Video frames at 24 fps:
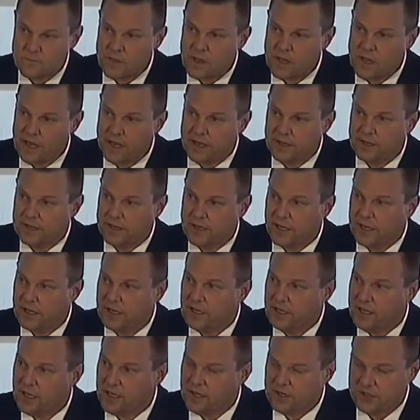And
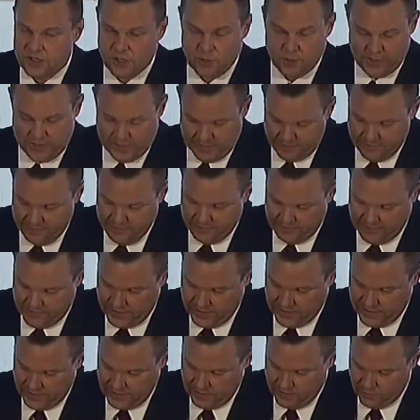so we did.
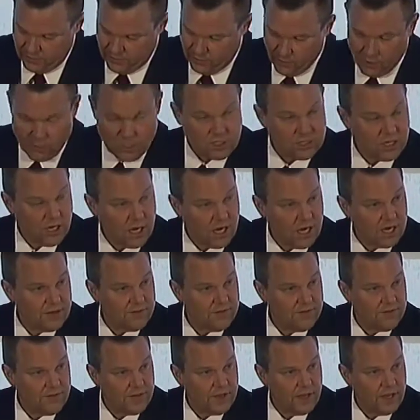We worked
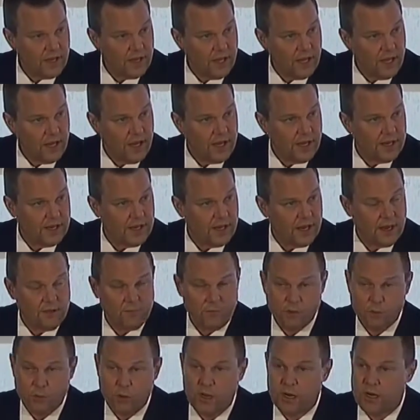hard,
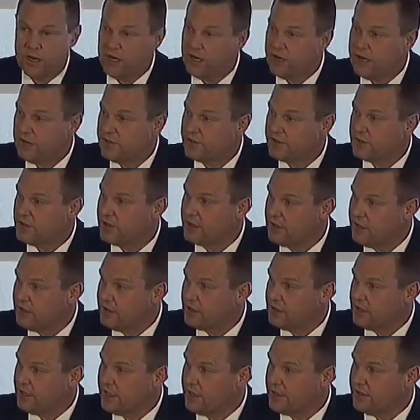and we won in a district
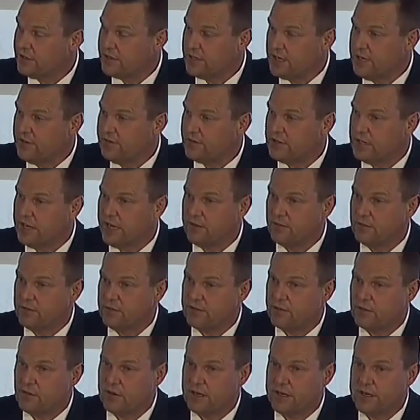that, as Steve said, was
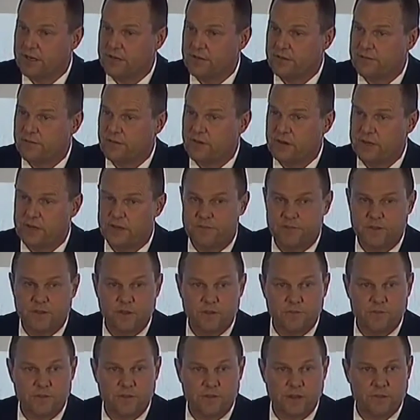very, very
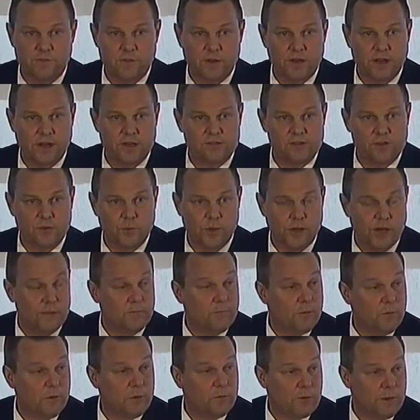difficult for Democrats to win in,
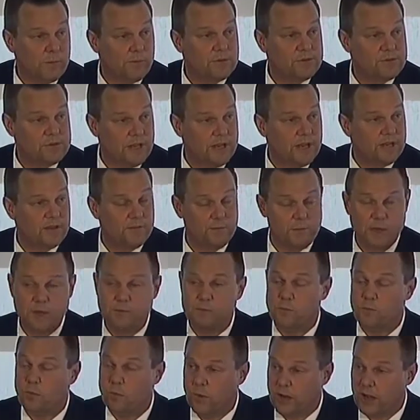but we represented the
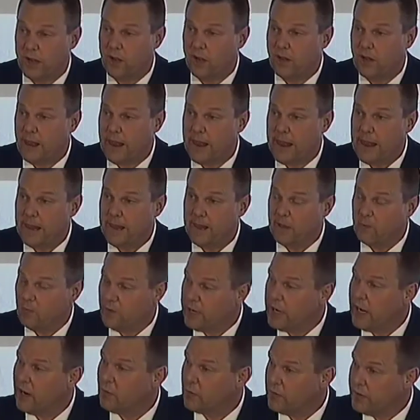people well, and
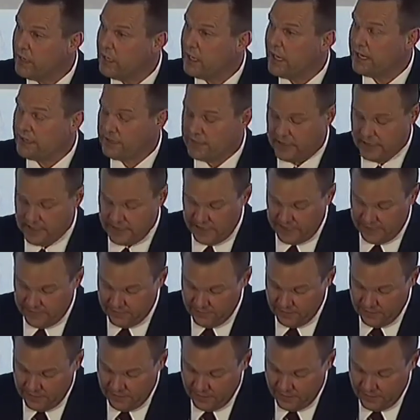we got reelected again